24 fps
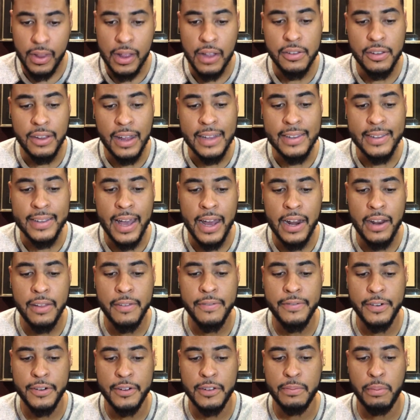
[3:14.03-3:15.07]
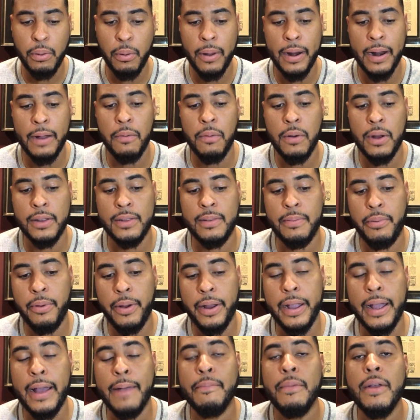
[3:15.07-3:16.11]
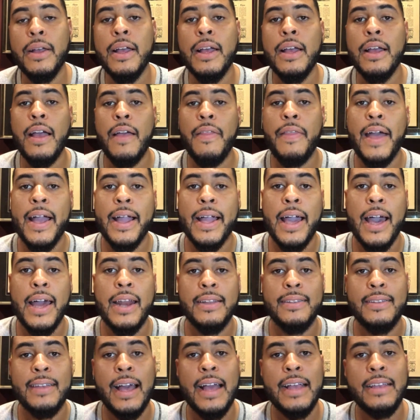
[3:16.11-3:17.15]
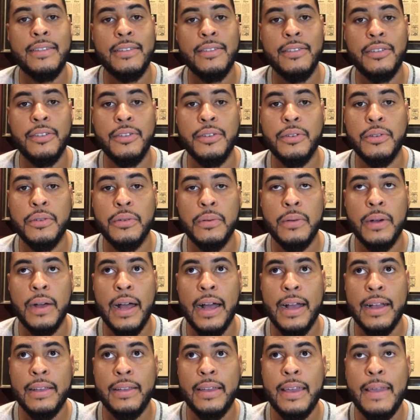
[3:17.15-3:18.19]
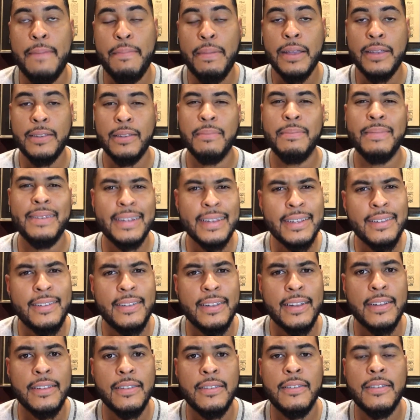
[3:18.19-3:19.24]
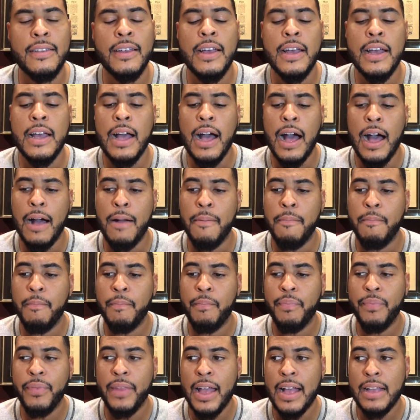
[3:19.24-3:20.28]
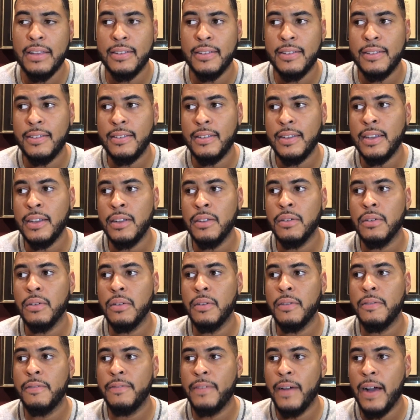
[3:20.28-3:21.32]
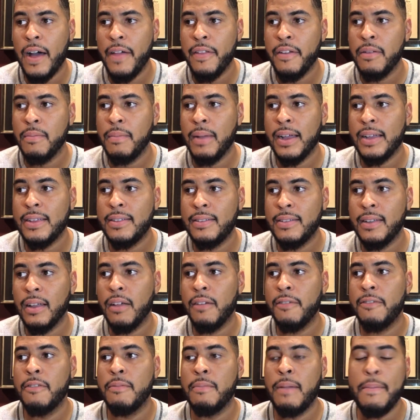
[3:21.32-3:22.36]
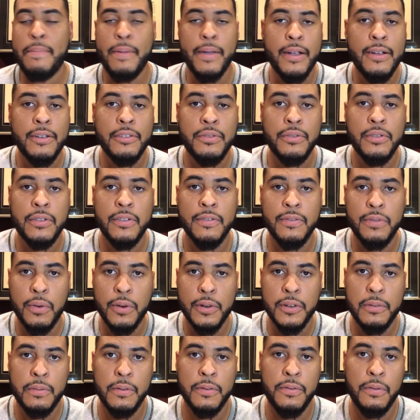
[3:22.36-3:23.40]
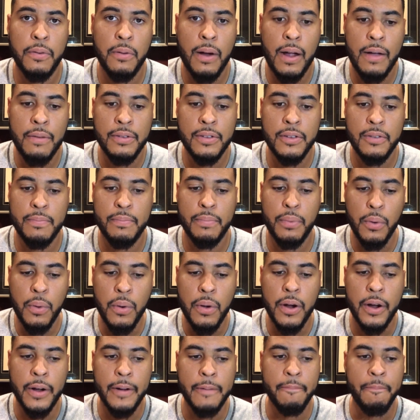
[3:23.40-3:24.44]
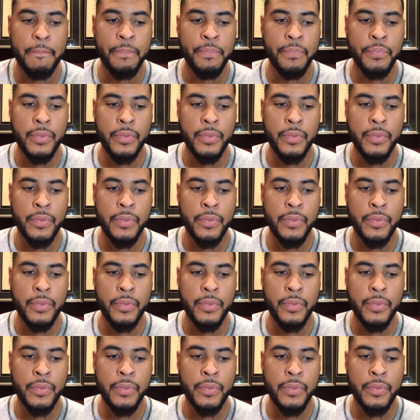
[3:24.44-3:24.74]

So that's kind of the first point I wanted to bring up. And that kind of ties into keeping some distance. As a single father myself, and my parents were divorced before I was born,